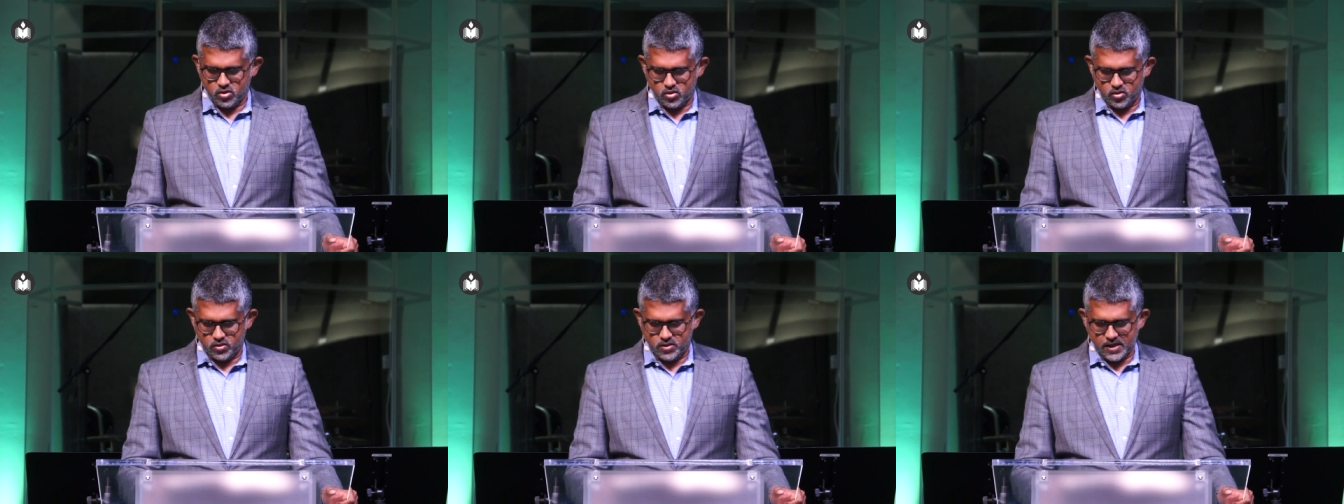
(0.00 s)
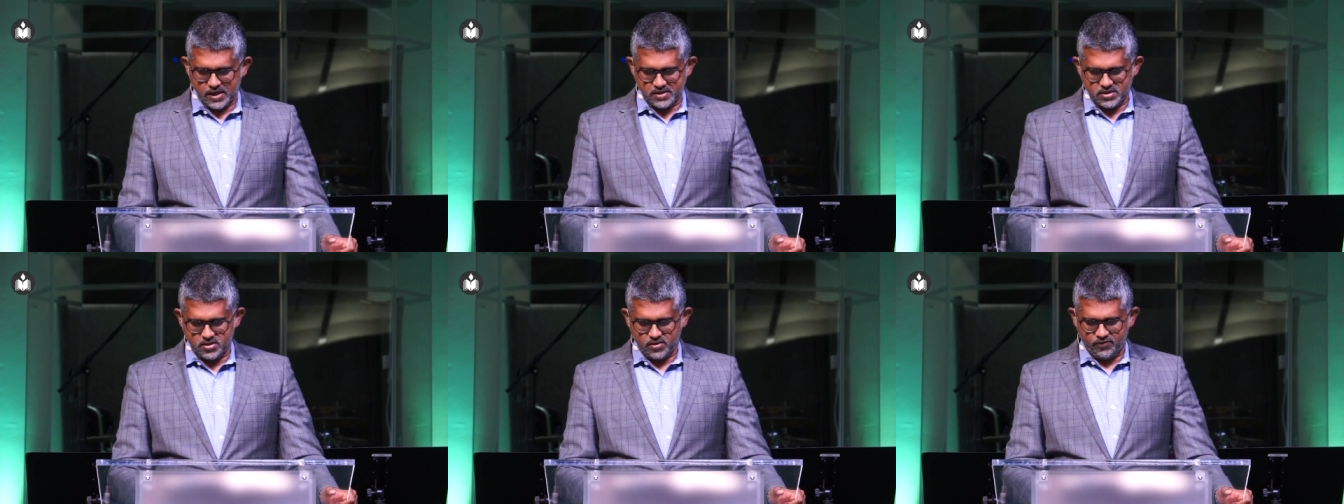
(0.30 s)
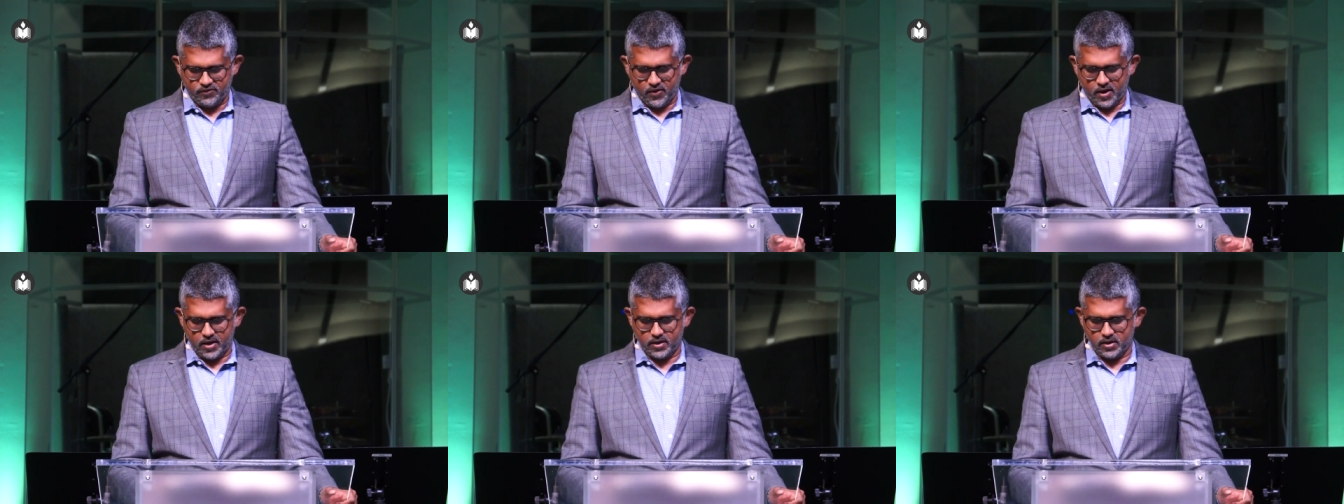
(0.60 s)
to
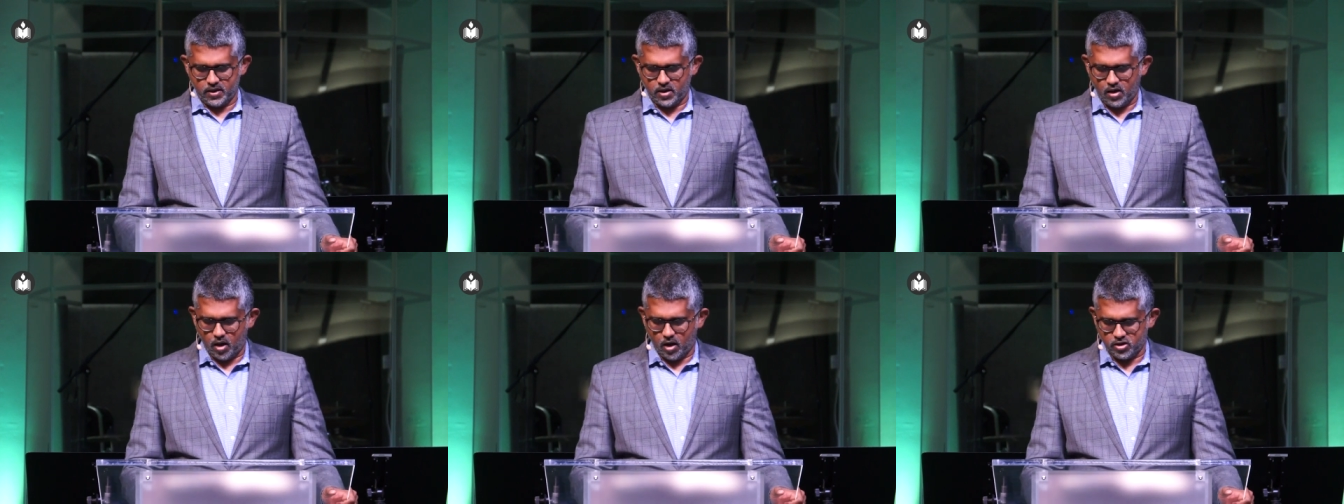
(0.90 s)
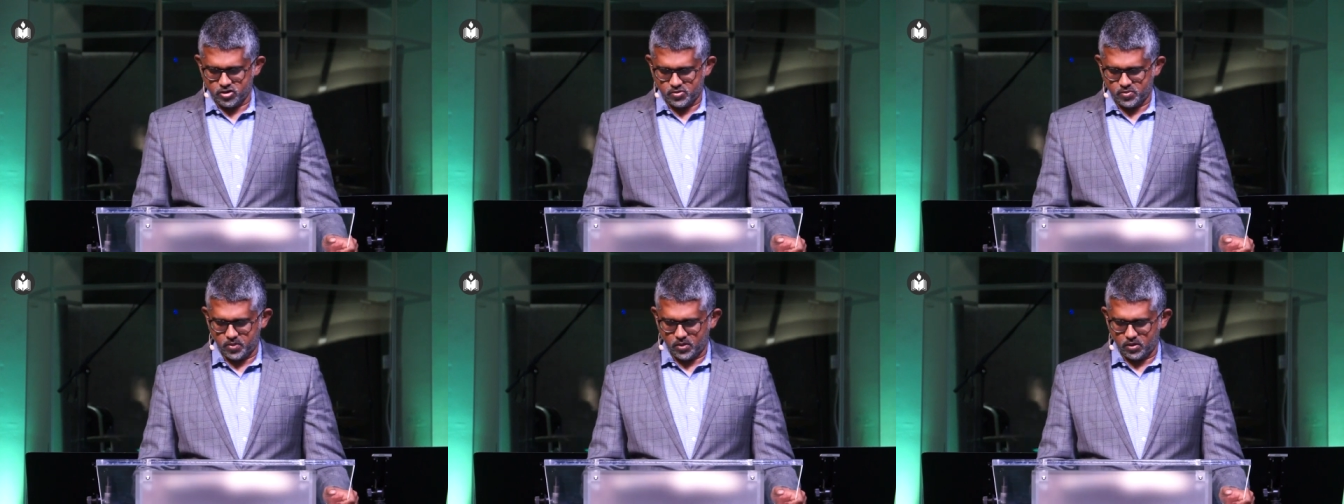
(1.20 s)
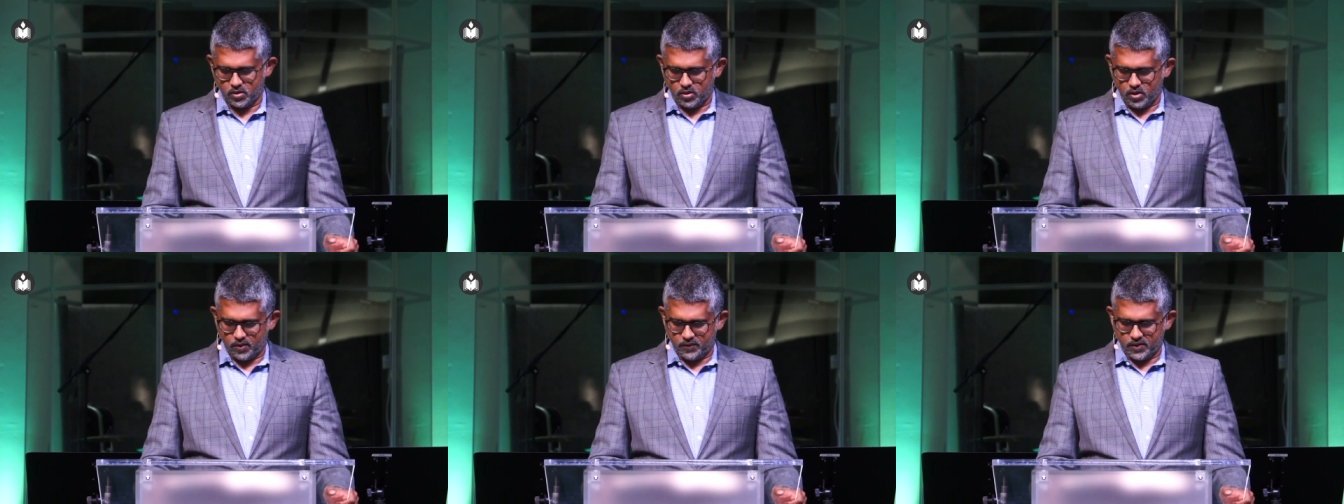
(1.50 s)
testify the
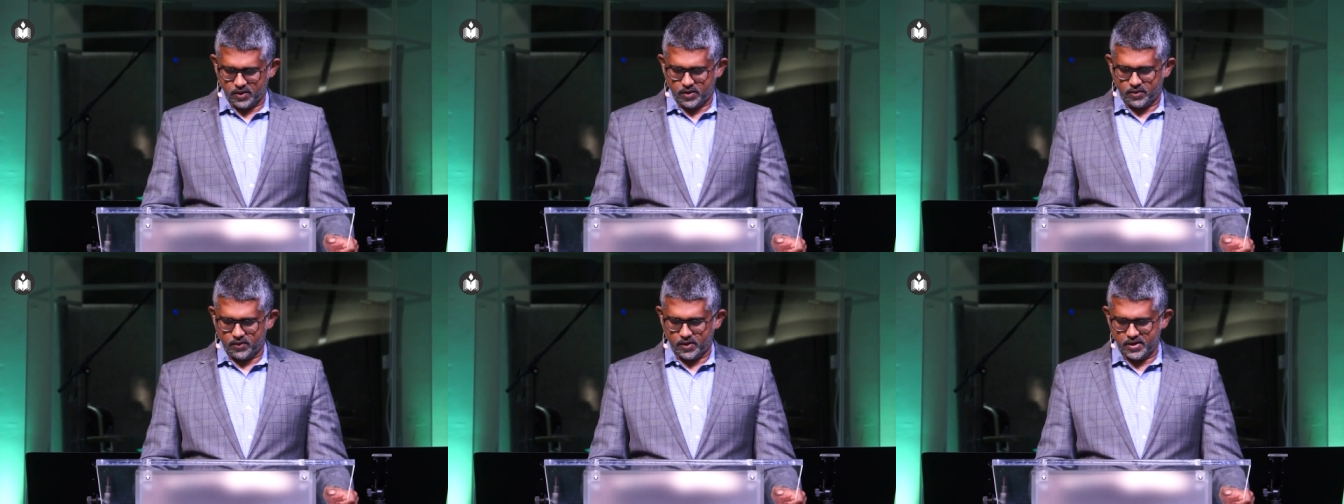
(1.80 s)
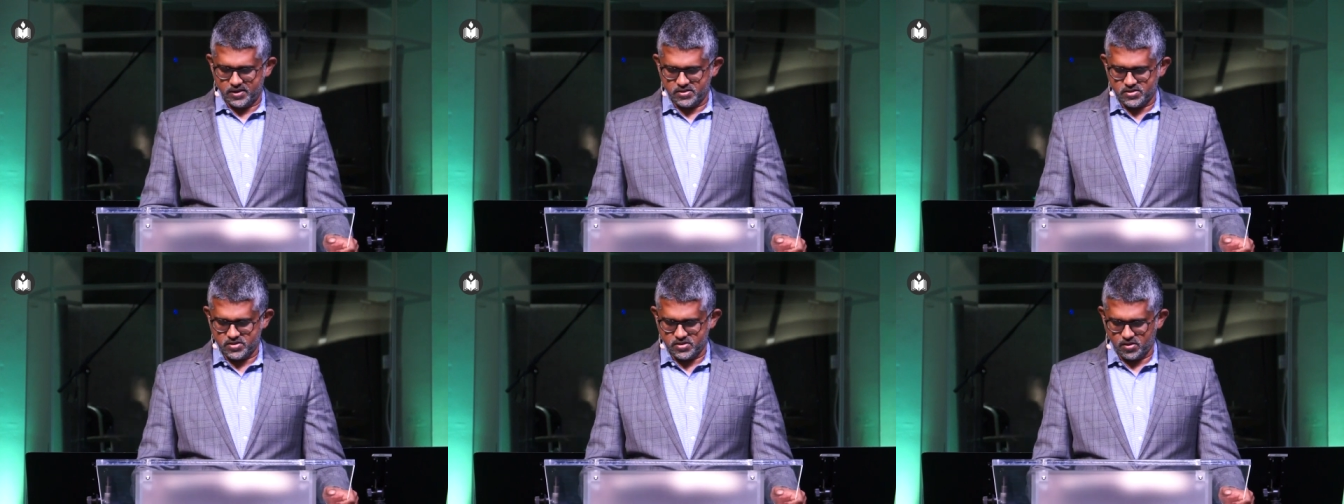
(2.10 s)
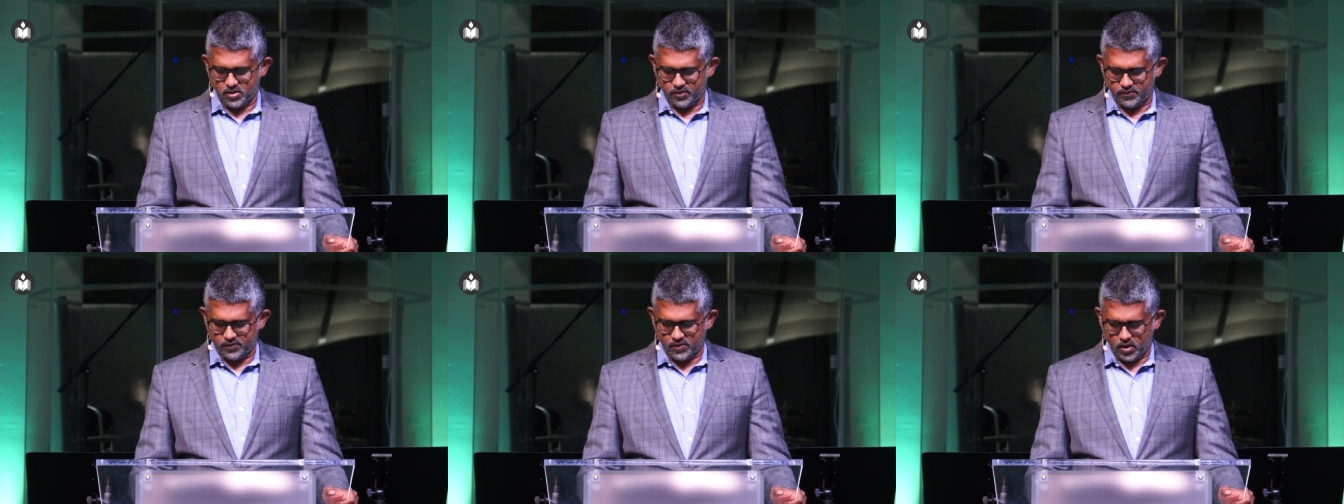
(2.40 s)
gospel of the grace
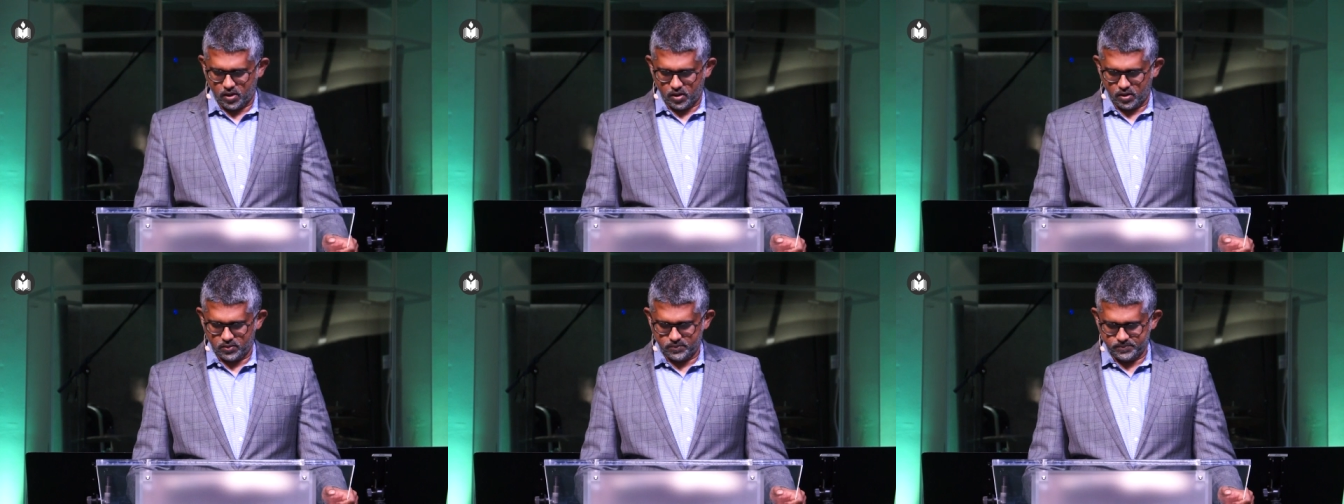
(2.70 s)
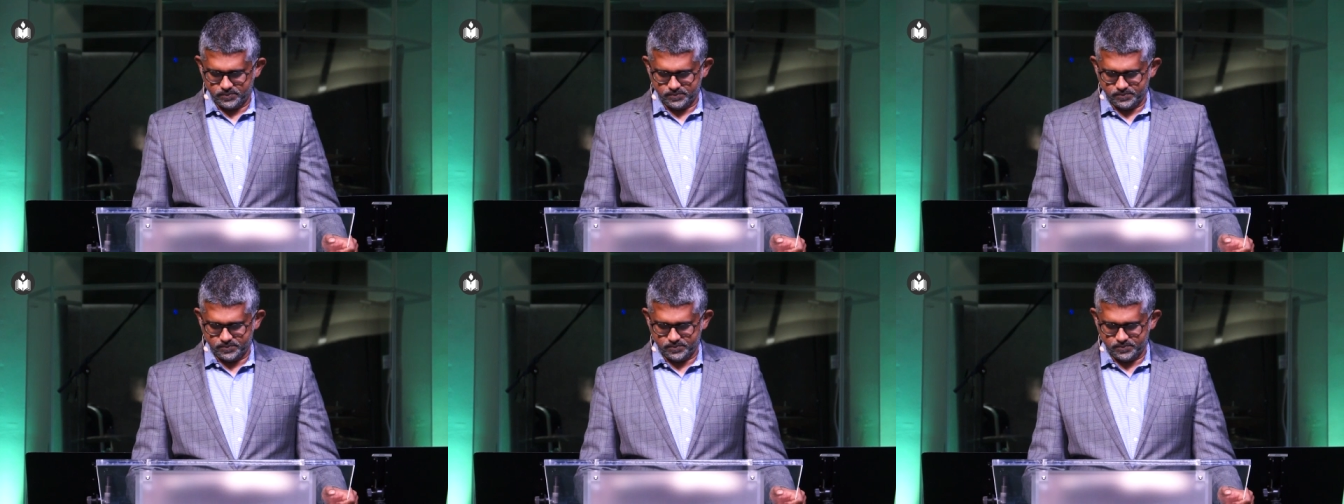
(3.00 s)
of God.